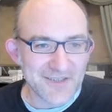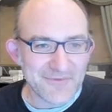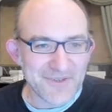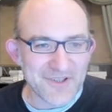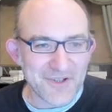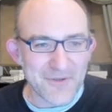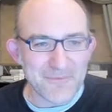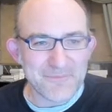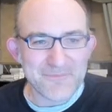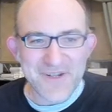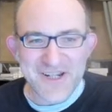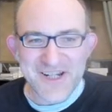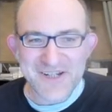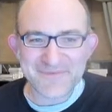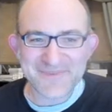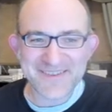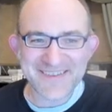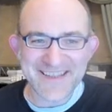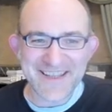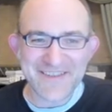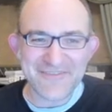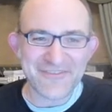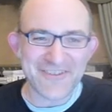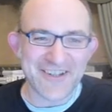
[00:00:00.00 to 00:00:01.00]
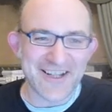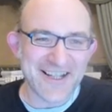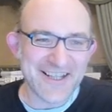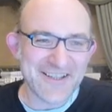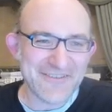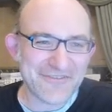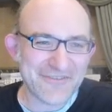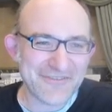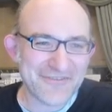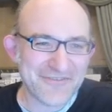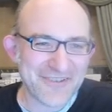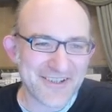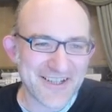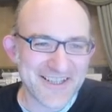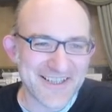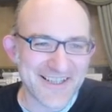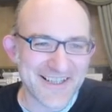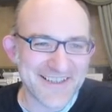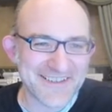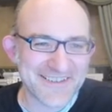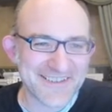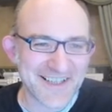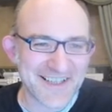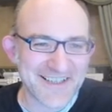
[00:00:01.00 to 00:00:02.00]
We got bishop c5, very
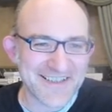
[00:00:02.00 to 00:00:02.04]
nice